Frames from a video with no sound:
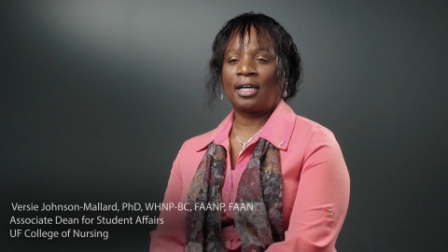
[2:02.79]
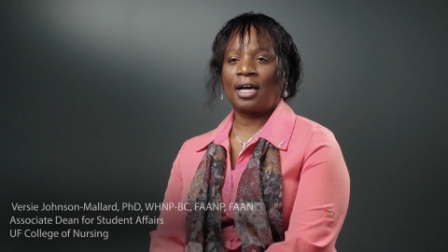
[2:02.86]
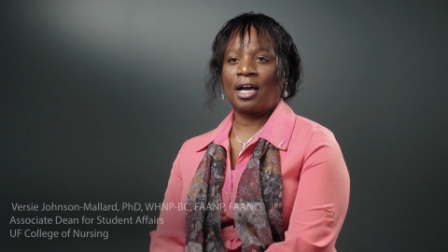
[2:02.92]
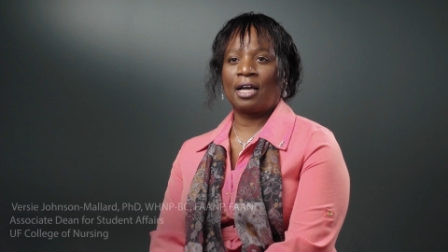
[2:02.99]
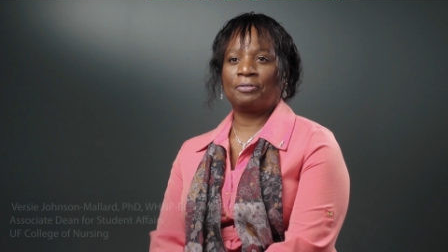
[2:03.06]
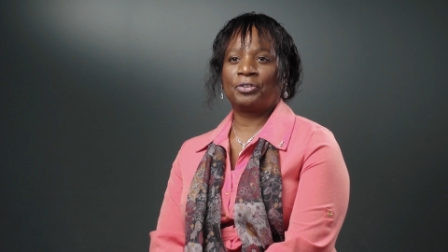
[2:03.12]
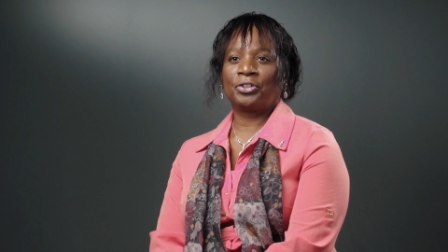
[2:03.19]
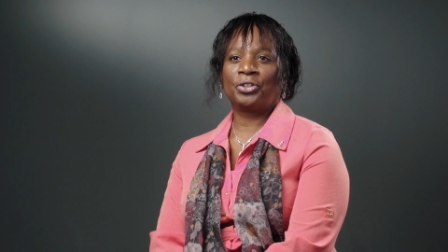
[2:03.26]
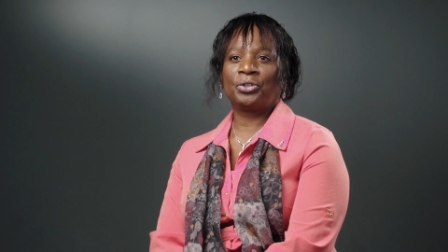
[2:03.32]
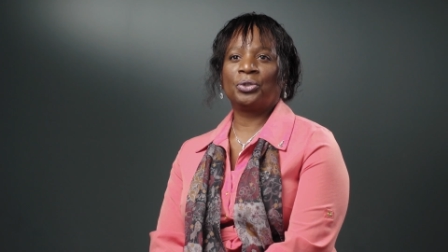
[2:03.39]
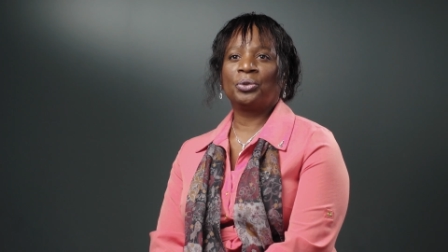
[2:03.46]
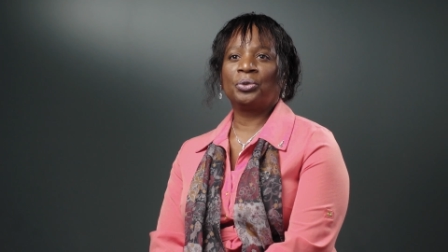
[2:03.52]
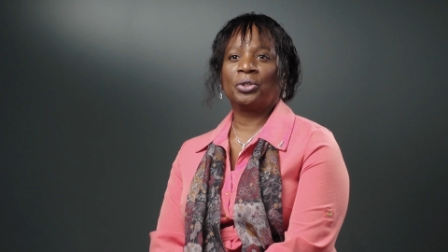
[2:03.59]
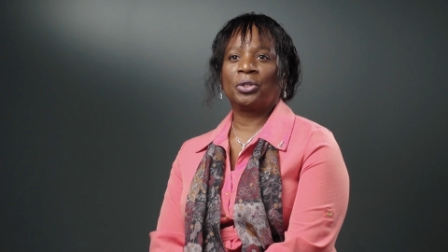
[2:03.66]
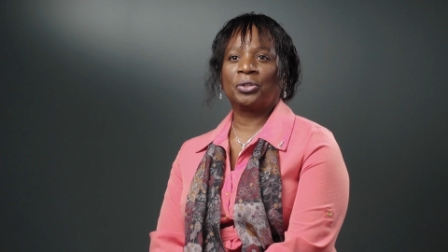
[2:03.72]
time for the
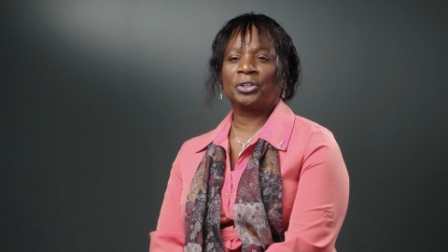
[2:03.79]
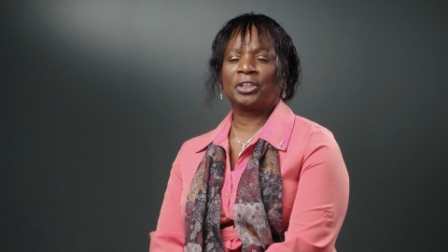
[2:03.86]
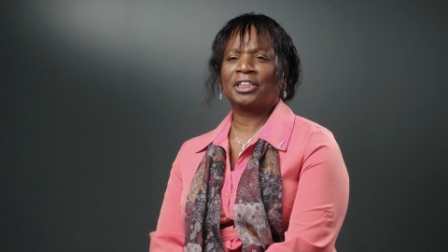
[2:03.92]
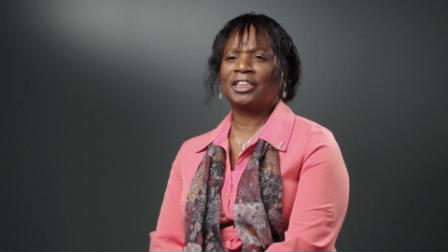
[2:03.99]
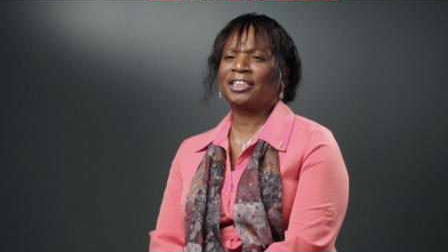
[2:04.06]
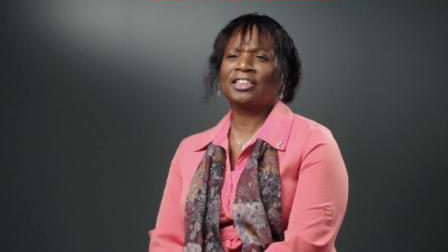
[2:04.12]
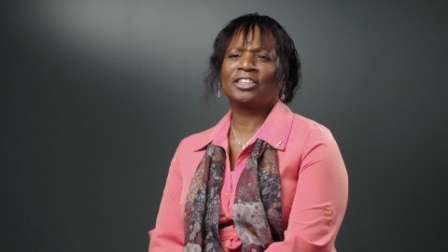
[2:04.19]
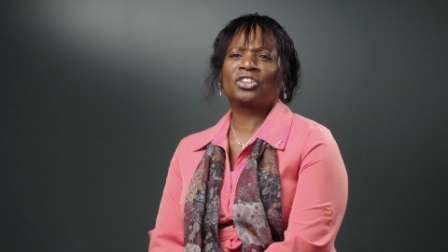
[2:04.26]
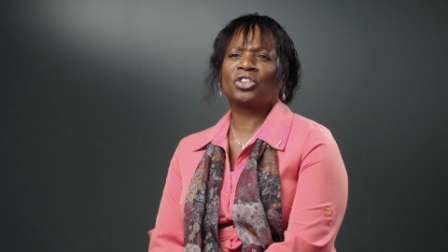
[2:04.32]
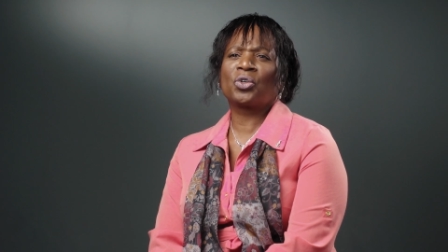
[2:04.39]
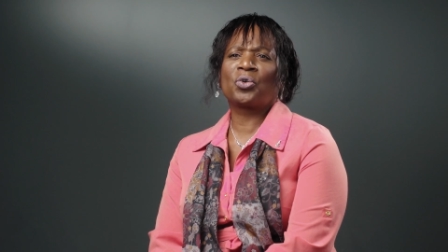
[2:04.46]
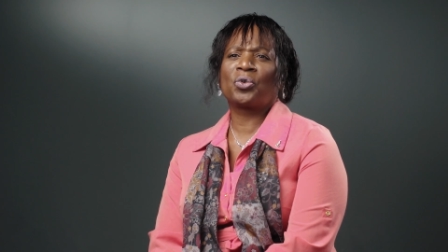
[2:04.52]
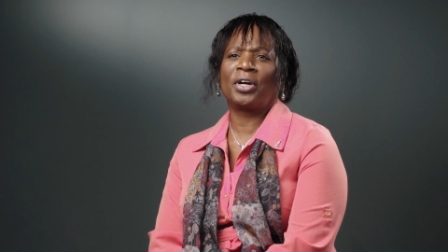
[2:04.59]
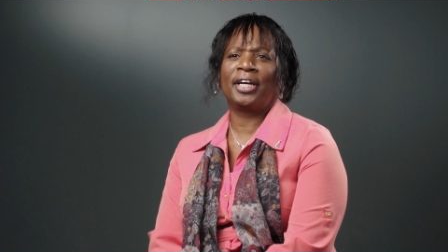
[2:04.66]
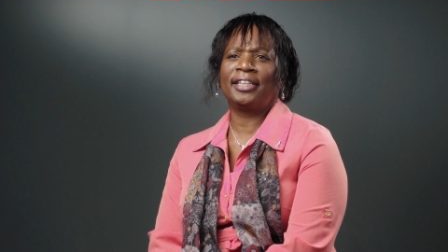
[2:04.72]
new nurses. This is a
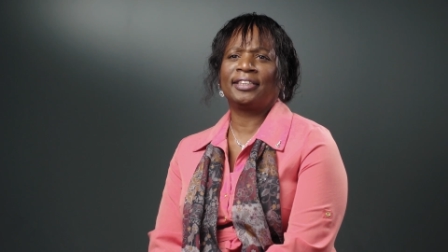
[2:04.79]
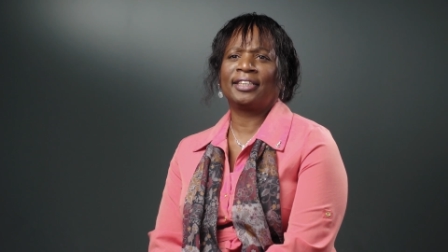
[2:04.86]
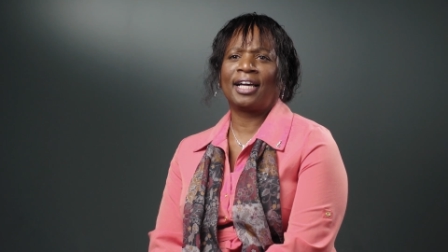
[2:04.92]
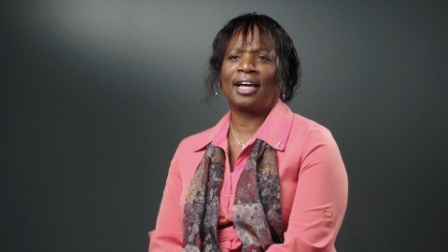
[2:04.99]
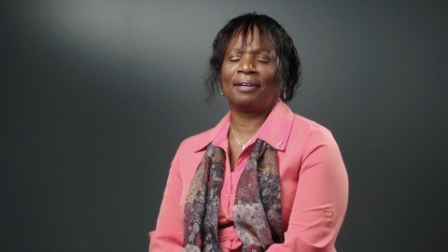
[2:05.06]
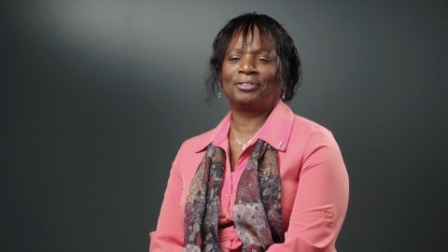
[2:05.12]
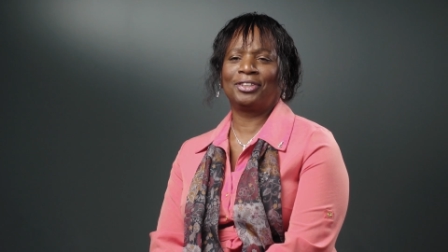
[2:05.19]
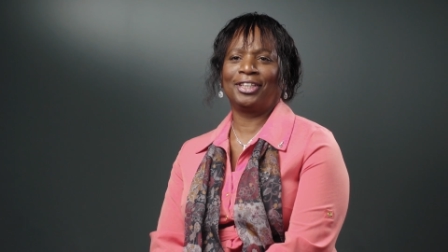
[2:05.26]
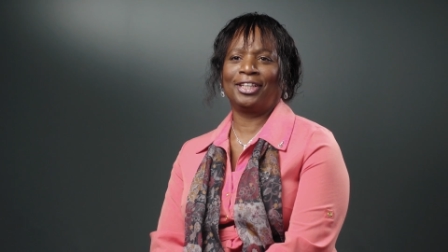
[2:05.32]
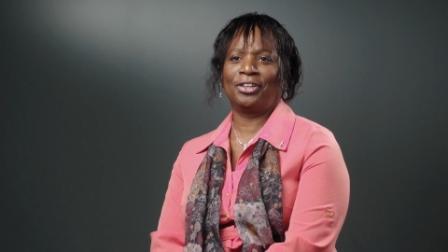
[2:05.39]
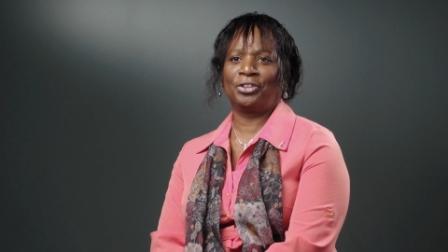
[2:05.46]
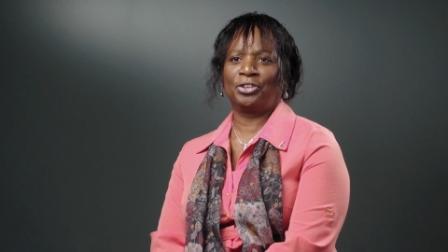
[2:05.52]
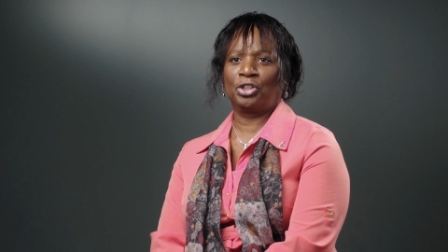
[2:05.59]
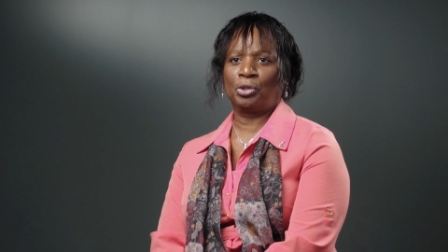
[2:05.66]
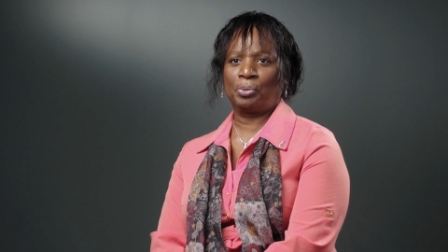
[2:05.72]
great time to
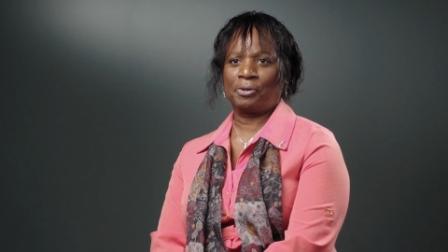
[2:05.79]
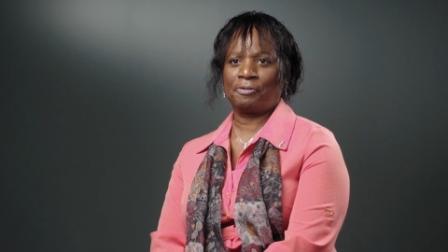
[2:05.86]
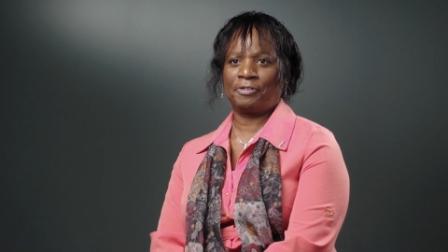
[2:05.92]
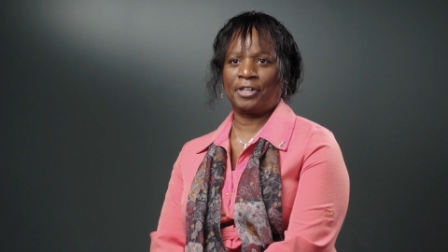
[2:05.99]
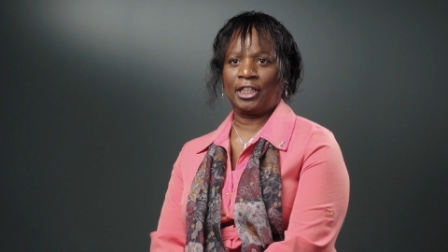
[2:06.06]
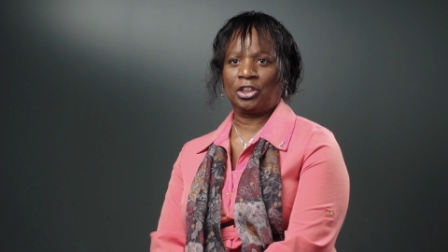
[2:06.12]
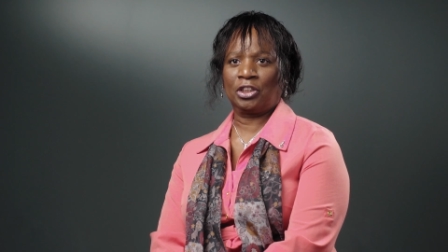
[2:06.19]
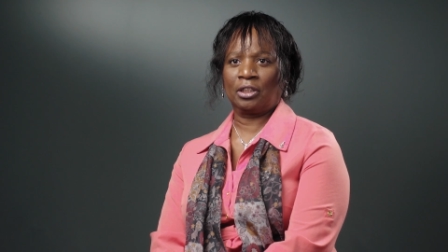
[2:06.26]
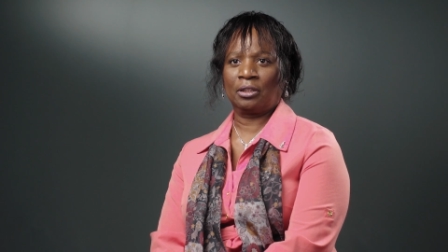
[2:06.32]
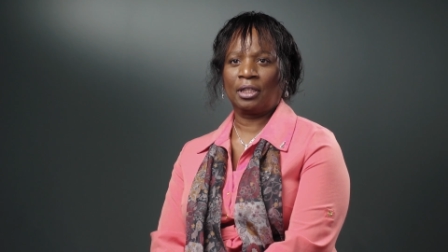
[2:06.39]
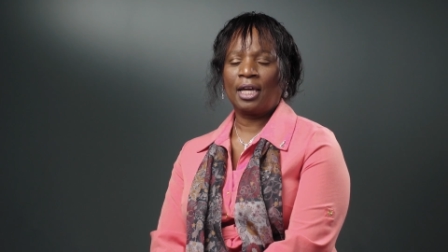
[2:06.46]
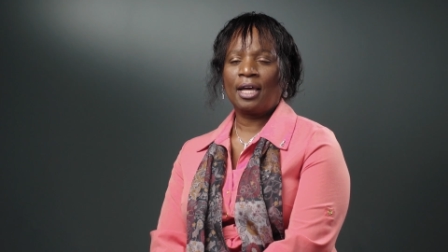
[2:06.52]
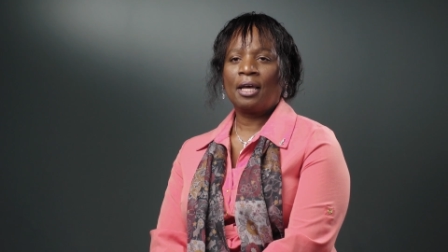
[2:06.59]
enter the profession.